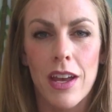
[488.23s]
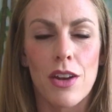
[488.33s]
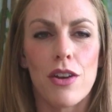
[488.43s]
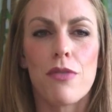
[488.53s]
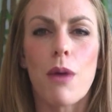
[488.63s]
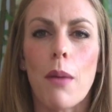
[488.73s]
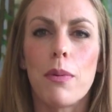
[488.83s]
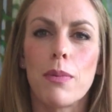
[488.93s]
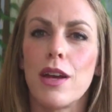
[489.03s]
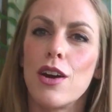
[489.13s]
You've
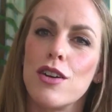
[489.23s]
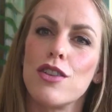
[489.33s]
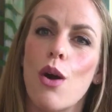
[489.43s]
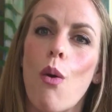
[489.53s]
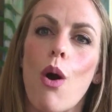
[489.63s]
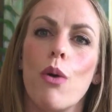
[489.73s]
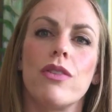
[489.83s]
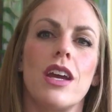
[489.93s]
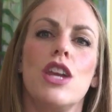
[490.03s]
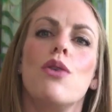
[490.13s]
probably heard the
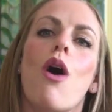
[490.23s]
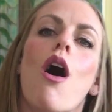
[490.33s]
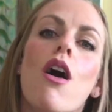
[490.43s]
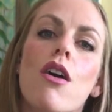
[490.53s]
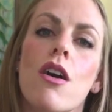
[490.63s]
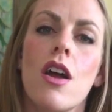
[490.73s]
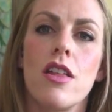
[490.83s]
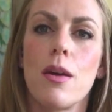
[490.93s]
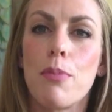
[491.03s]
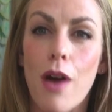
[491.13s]
quote that you are
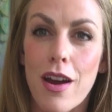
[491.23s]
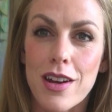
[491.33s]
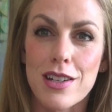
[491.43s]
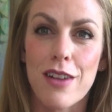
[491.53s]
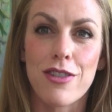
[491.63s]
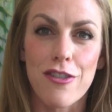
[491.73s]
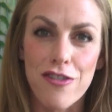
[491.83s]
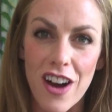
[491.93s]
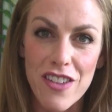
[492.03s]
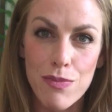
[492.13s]
the product of the
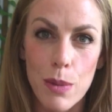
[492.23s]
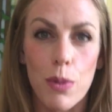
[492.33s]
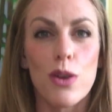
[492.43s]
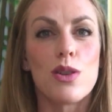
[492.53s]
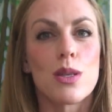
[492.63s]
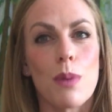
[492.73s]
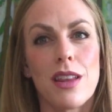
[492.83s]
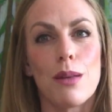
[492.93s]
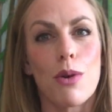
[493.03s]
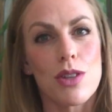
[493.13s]
5 people you
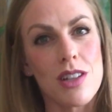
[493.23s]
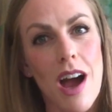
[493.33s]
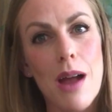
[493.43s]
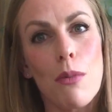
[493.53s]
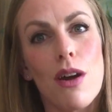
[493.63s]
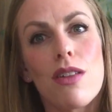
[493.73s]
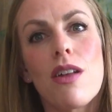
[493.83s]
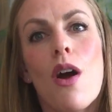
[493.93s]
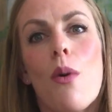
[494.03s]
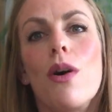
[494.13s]
spend the most time with.
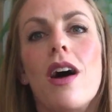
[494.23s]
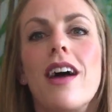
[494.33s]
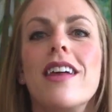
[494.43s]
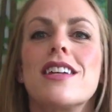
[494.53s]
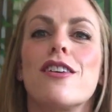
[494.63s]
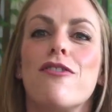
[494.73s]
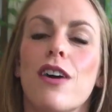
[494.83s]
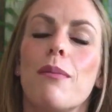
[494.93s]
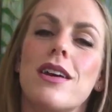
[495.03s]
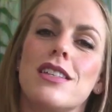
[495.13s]
Well, I like to
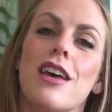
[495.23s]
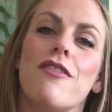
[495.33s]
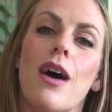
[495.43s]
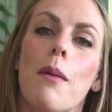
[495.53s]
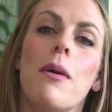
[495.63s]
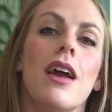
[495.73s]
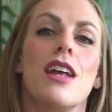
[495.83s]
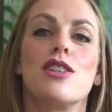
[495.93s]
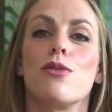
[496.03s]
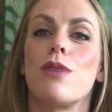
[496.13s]
fill myself up
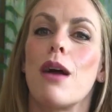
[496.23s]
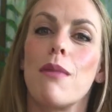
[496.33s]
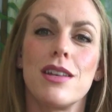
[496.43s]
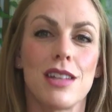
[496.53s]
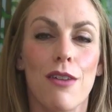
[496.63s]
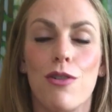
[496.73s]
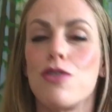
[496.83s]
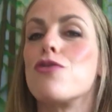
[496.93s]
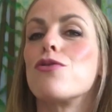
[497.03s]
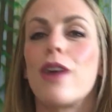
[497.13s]
and surround myself
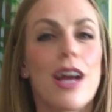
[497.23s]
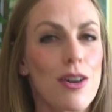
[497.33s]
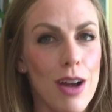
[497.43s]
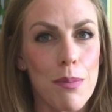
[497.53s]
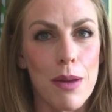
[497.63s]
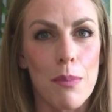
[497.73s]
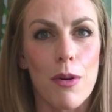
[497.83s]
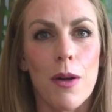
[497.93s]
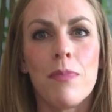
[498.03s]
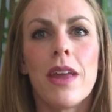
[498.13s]
with great
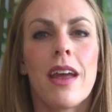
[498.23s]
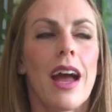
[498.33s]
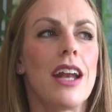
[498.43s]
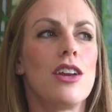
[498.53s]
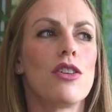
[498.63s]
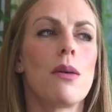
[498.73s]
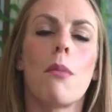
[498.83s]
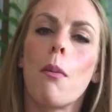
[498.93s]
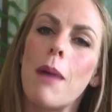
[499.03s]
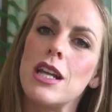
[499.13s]
people. And the
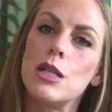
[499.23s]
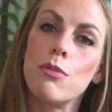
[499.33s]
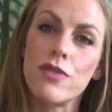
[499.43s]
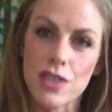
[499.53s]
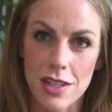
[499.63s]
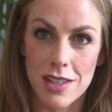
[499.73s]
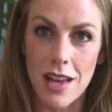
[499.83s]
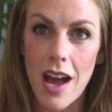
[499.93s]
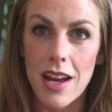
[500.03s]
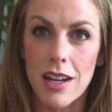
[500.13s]
momentum of
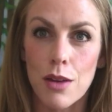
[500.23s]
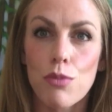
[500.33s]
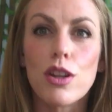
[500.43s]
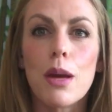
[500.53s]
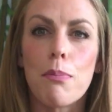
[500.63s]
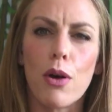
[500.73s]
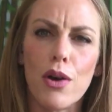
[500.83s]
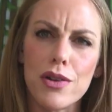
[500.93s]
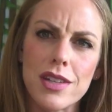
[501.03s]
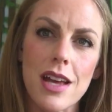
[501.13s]
society really
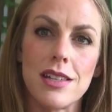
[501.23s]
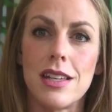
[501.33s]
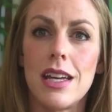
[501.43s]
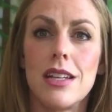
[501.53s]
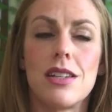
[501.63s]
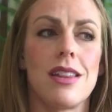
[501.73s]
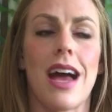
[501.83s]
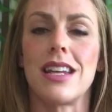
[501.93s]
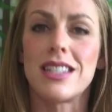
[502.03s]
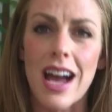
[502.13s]
pulls us into
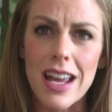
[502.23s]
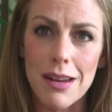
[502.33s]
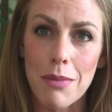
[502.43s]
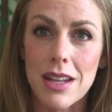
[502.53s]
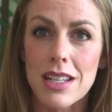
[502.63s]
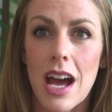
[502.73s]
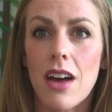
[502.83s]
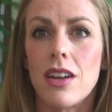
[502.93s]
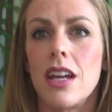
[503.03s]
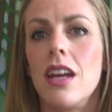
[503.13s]
that diet
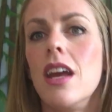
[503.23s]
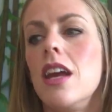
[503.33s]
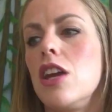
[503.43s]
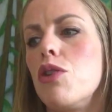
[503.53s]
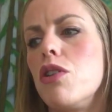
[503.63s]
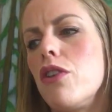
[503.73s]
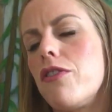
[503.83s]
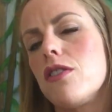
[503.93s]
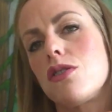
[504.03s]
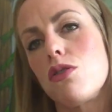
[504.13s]
mentality. We don't
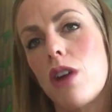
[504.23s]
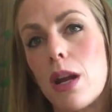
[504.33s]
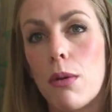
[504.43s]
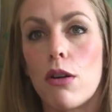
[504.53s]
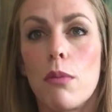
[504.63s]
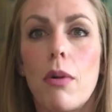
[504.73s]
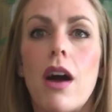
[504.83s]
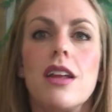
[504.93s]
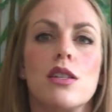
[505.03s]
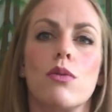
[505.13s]
feel so great about our
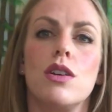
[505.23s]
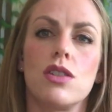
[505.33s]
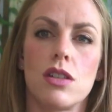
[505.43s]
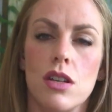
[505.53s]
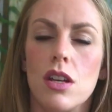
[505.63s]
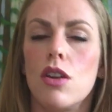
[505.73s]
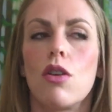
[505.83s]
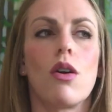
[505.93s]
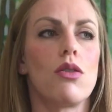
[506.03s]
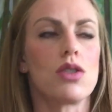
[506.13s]
body, so we just,
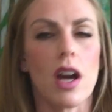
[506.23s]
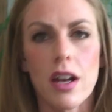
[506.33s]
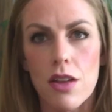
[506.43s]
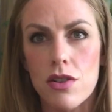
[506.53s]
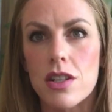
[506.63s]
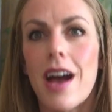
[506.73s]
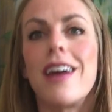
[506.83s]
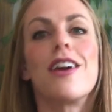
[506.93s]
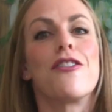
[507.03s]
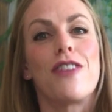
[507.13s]
go try another
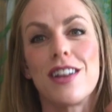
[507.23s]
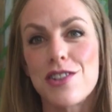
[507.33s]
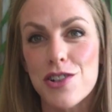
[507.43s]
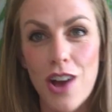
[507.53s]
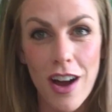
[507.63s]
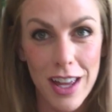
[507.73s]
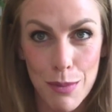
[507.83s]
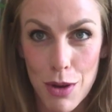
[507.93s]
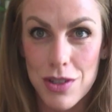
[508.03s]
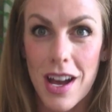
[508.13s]
diet. Our friends are talking
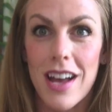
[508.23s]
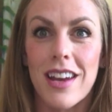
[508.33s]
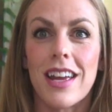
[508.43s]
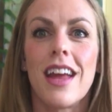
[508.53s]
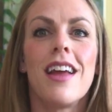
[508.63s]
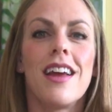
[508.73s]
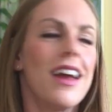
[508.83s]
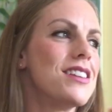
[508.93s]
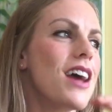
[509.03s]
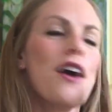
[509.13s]
about dieting.
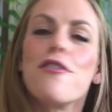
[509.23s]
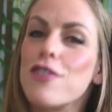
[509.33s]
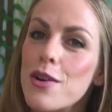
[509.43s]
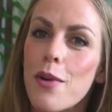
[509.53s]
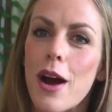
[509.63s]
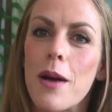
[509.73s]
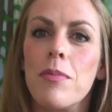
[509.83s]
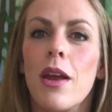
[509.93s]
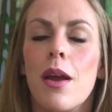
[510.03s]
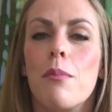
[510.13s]
It's everywhere.
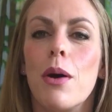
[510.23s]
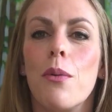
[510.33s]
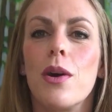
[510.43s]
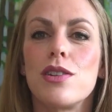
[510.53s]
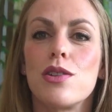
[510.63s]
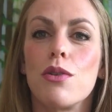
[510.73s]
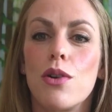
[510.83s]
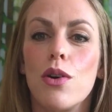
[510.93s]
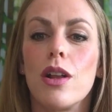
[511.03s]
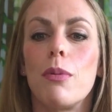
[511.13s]
But what's so
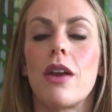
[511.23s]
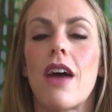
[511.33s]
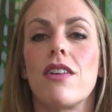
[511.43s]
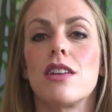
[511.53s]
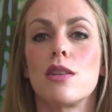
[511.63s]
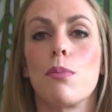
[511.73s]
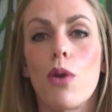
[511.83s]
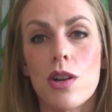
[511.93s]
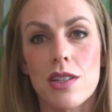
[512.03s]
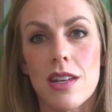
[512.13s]
cool about having a
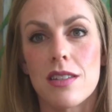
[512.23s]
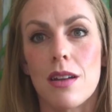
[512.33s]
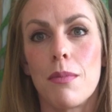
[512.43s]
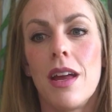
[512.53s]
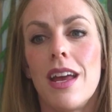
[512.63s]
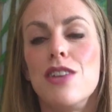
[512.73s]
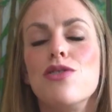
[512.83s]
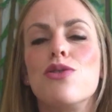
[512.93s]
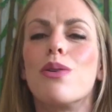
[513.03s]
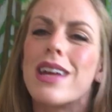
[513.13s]
support system is
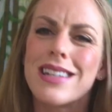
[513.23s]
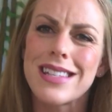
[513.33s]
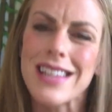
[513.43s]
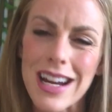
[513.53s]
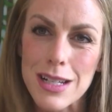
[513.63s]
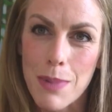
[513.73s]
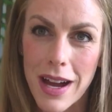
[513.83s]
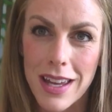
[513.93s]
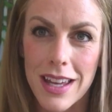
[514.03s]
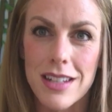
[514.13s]
you don't get sucked
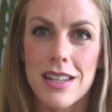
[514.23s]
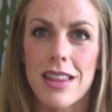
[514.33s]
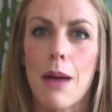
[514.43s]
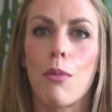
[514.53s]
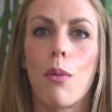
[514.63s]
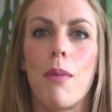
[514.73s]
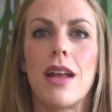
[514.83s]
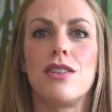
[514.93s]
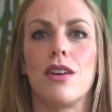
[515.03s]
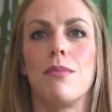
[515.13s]
back into that
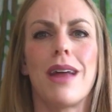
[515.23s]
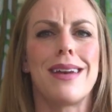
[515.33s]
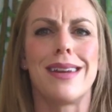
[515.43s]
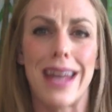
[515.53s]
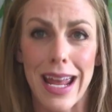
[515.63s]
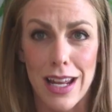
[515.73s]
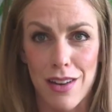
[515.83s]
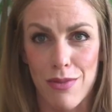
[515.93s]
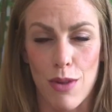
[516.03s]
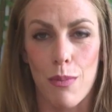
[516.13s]
momentum, that
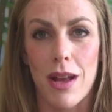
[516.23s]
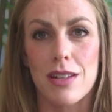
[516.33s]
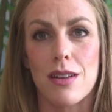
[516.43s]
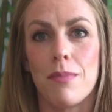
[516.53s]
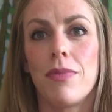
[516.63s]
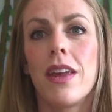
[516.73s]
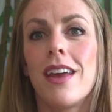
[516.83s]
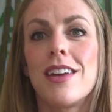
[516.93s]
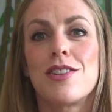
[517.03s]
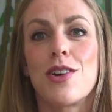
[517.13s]
negative momentum.
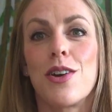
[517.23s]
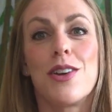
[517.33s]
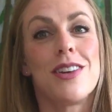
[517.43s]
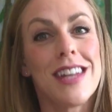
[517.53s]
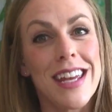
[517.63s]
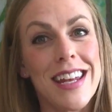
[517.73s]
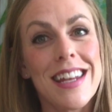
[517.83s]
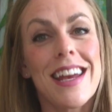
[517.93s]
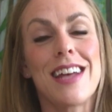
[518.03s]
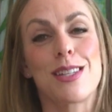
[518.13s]
So you
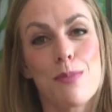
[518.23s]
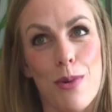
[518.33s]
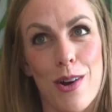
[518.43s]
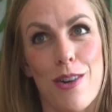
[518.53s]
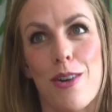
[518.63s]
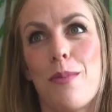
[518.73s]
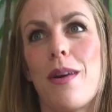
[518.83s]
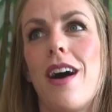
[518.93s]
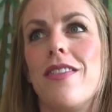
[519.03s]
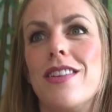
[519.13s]
need a support group
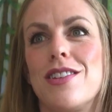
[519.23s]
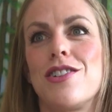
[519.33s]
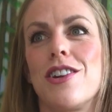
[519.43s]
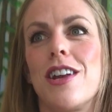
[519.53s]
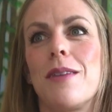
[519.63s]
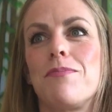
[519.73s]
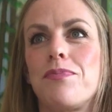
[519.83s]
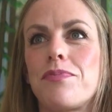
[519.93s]
on this journey.